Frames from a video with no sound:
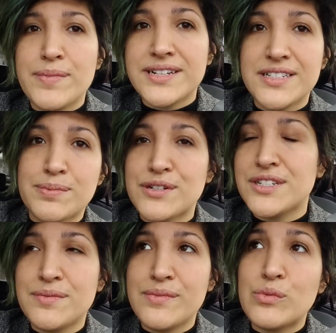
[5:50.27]
because the
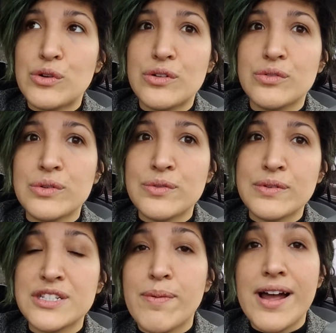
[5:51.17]
person will
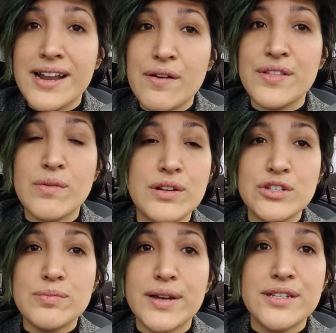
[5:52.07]
respond however they want
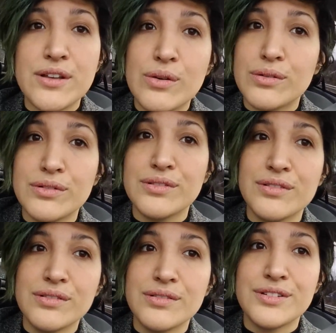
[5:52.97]
to, but
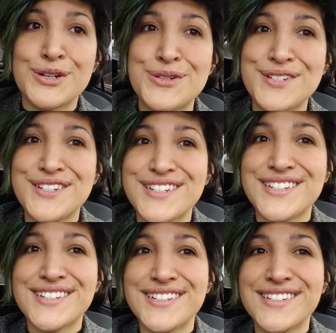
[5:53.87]
don't
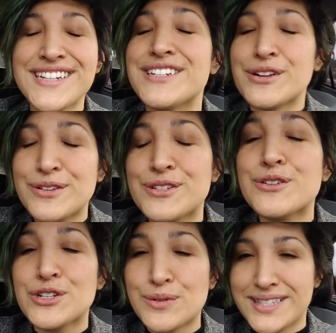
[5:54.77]

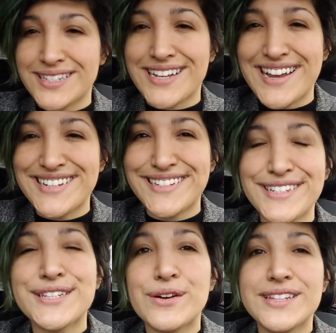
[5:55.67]
do what this guy did.
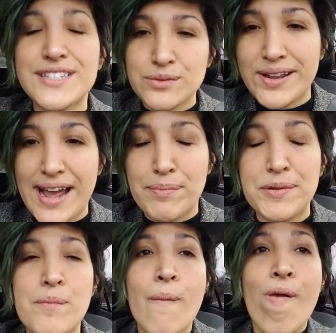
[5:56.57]
So this is what happened.